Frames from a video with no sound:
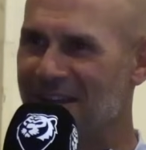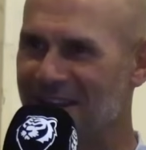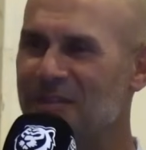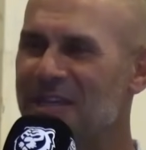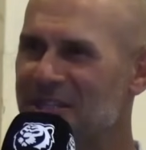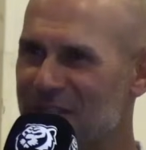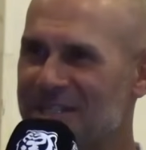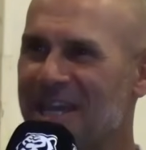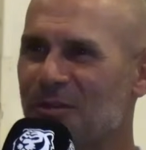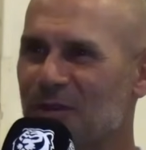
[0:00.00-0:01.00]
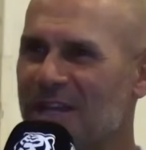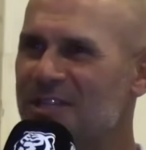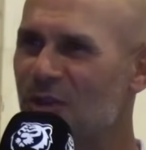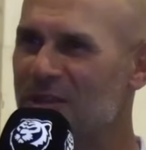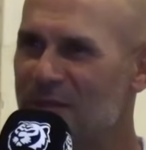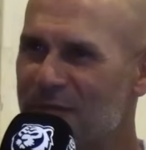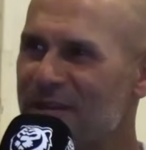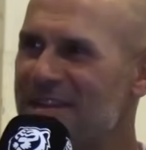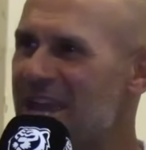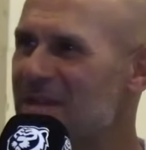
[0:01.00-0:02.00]
I think he's a technical. He's got
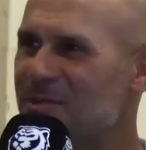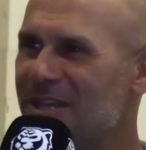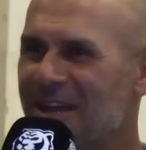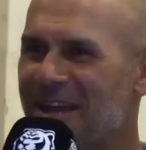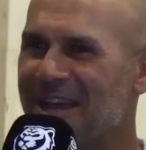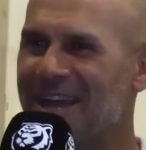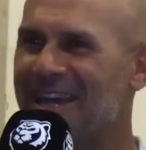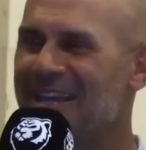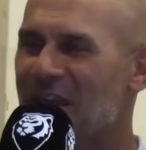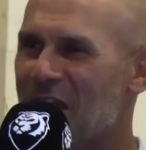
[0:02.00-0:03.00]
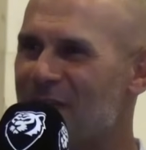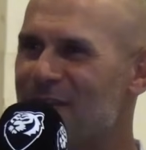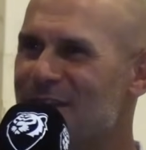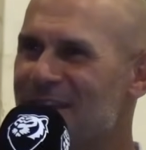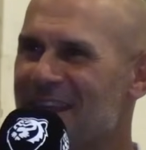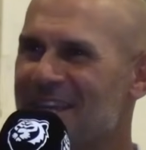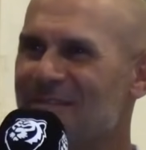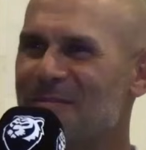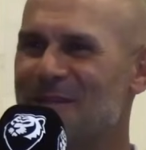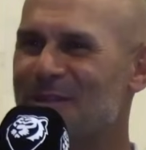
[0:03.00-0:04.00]
different names. Every year they
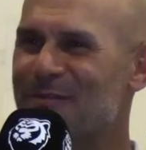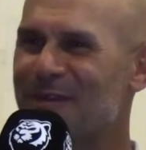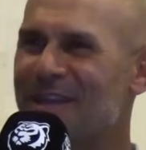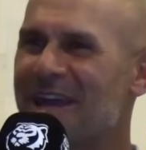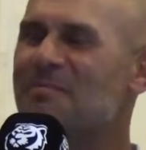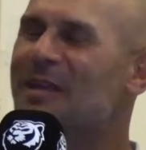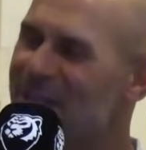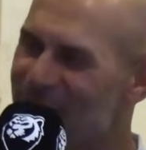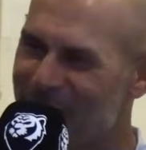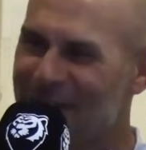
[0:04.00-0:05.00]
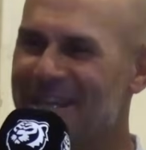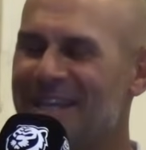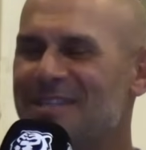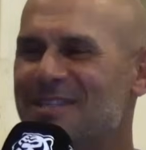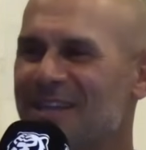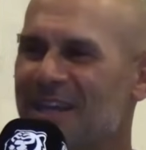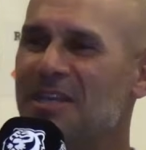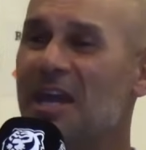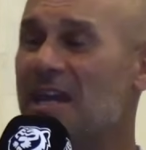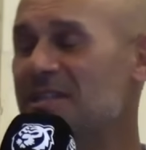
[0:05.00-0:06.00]
give him a different name, but definitely he's
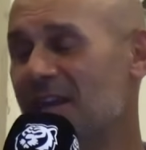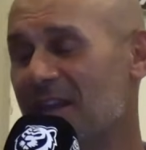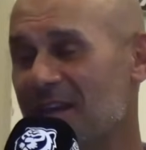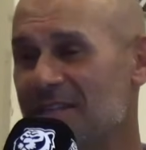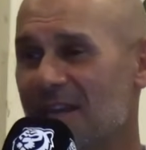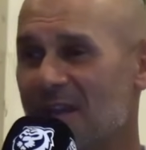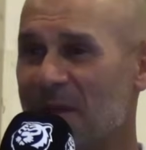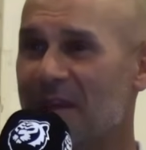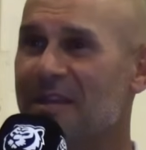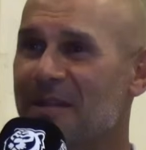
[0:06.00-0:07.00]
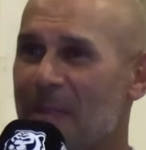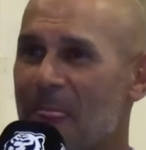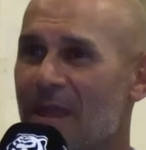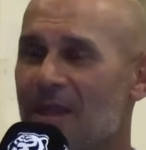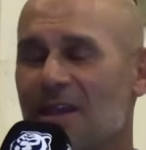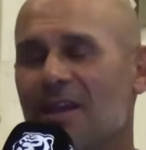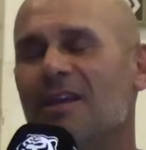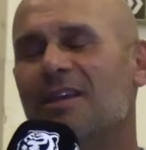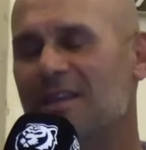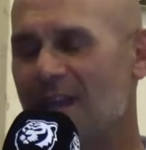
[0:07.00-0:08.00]
done a.
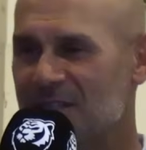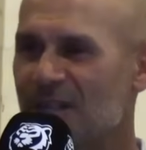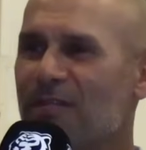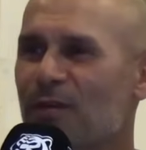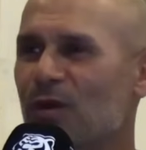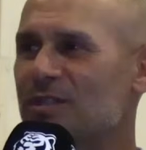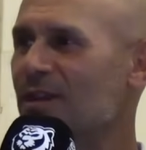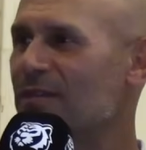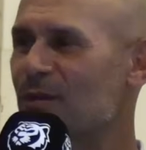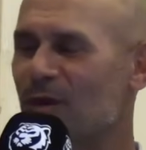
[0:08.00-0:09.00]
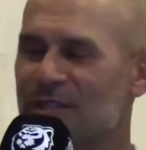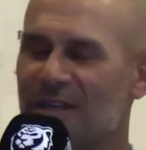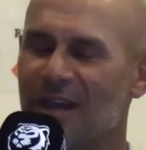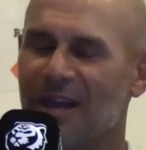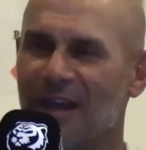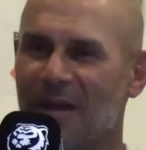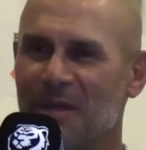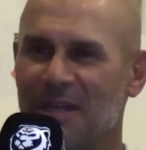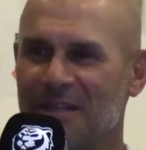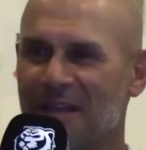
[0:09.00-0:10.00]
Yes, of course, of course.
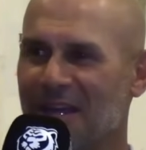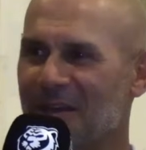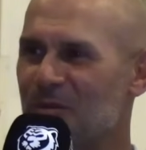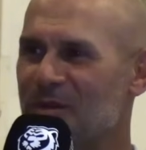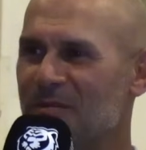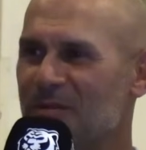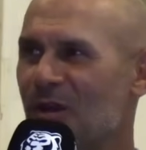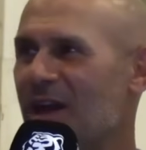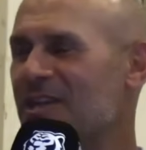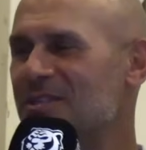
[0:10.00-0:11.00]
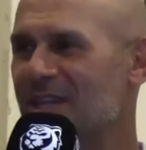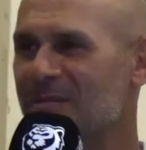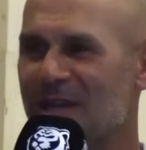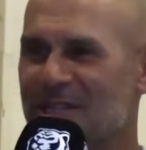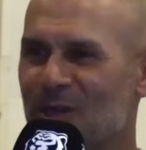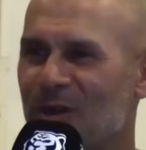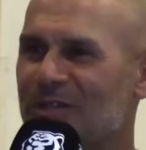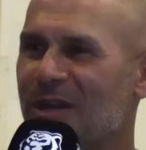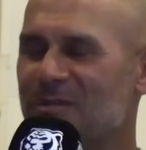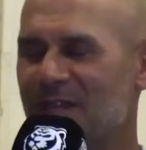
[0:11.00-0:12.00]
We're not only teammates,
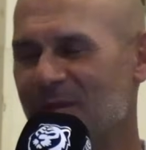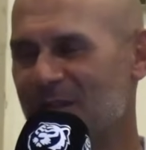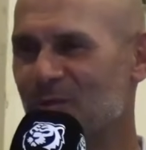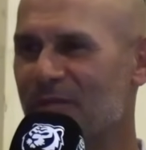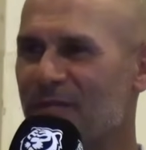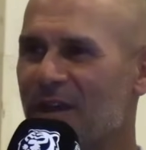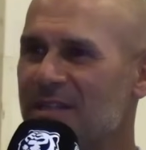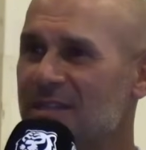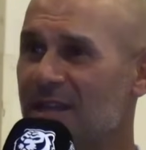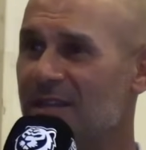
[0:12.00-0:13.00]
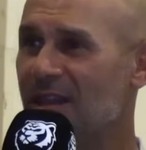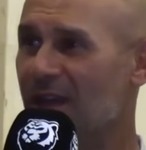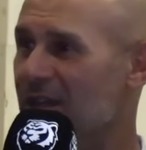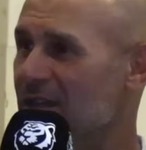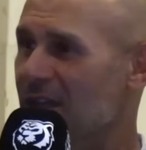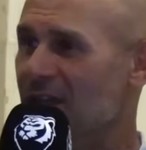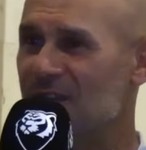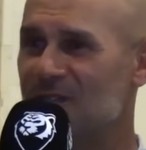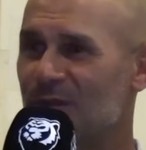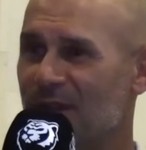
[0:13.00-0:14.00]
long-time teammates, we're friends, and
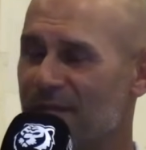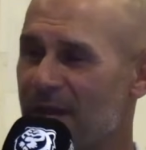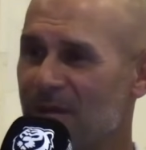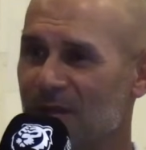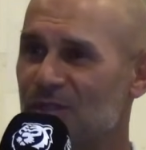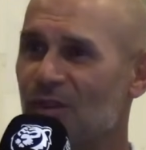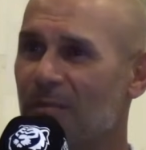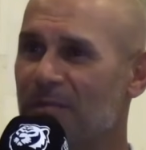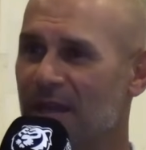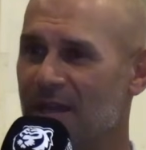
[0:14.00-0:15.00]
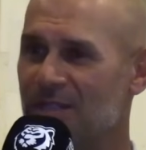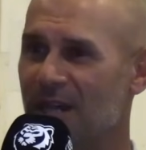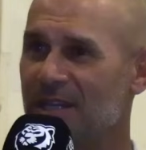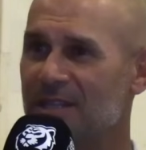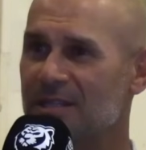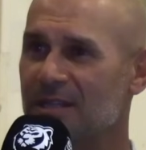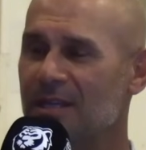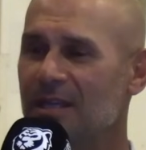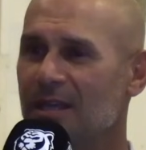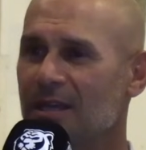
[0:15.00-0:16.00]
he's doing a fabulous job there at
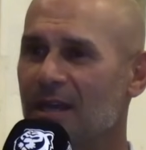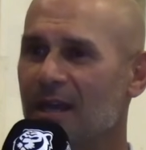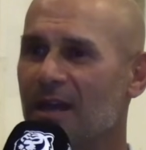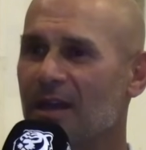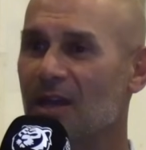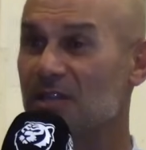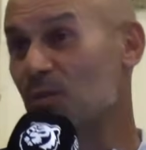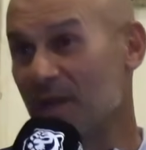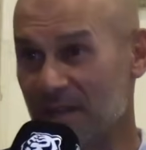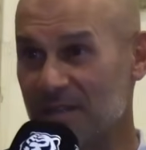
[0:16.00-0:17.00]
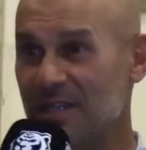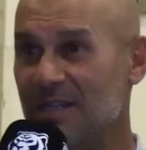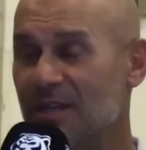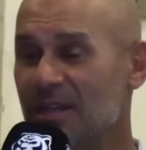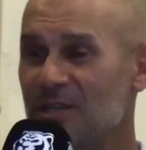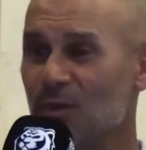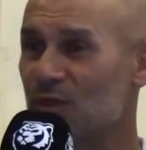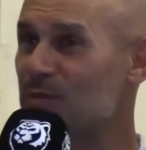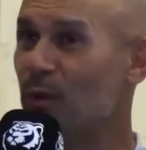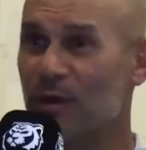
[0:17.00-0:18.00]
JDT as one of the TDs
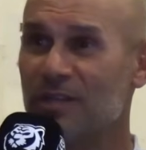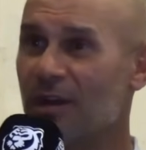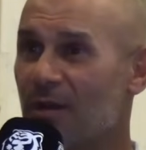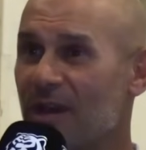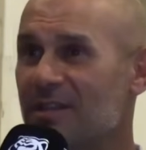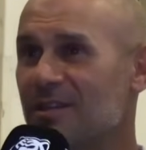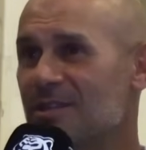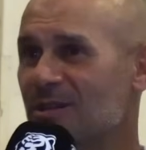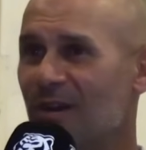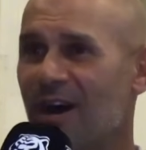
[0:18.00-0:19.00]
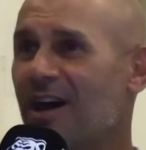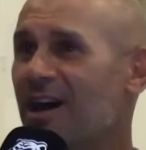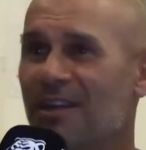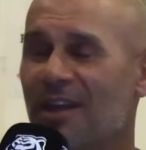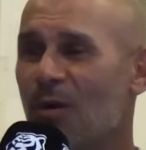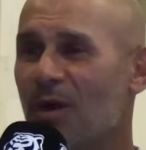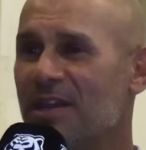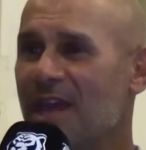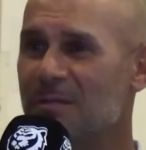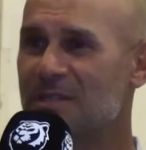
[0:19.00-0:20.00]
or sporting directors, or I don't know what
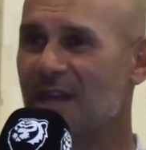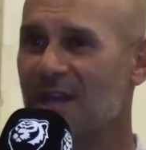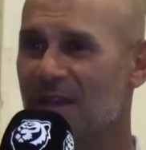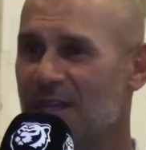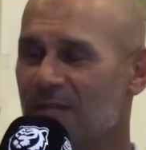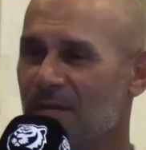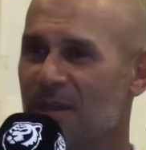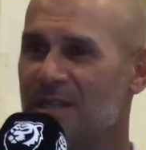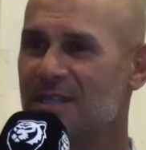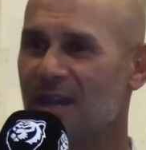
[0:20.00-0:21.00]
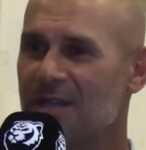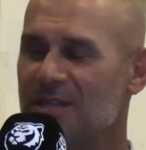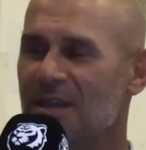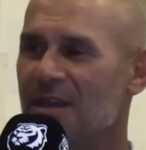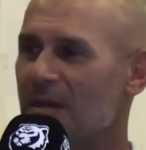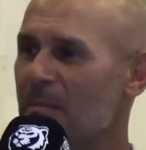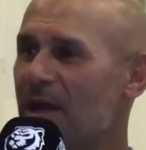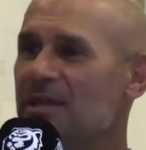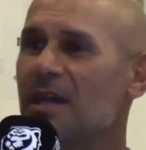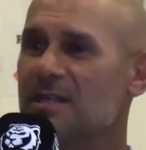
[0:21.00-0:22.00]
names they give him these days.
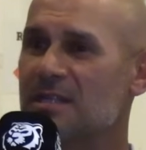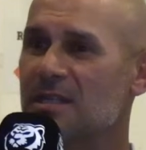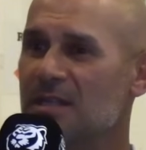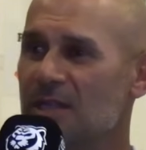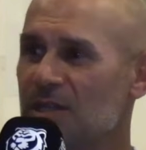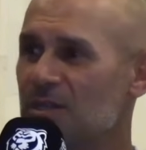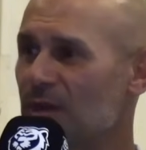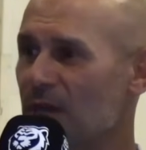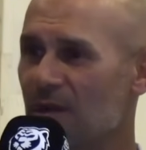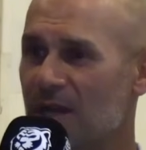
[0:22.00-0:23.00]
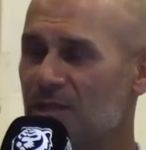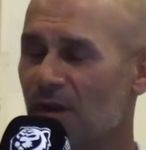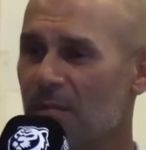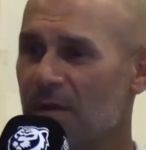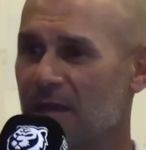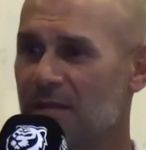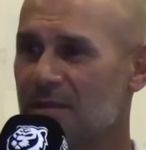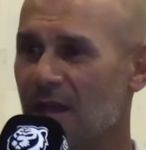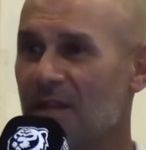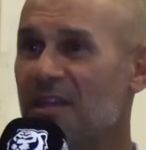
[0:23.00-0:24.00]
But yes, he's doing a great job,
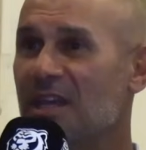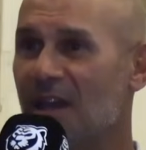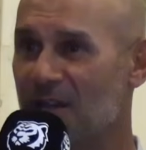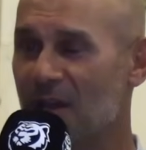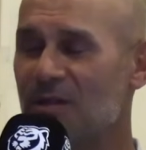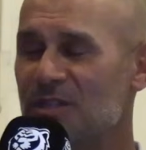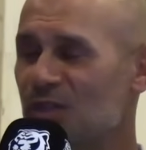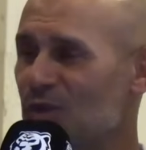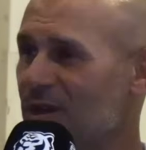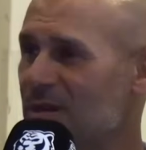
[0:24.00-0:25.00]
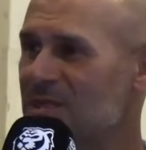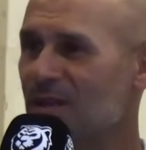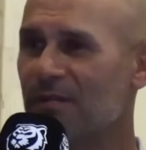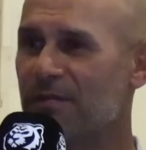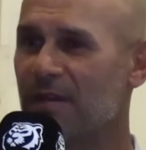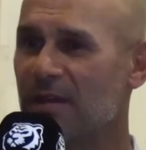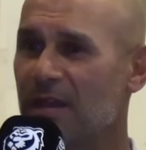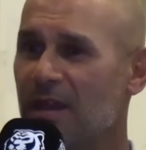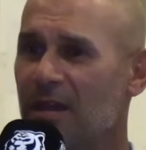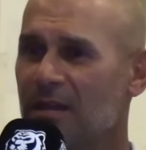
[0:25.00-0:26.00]
and I know he's enjoying himself
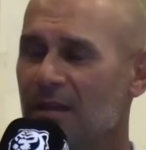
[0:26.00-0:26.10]
there.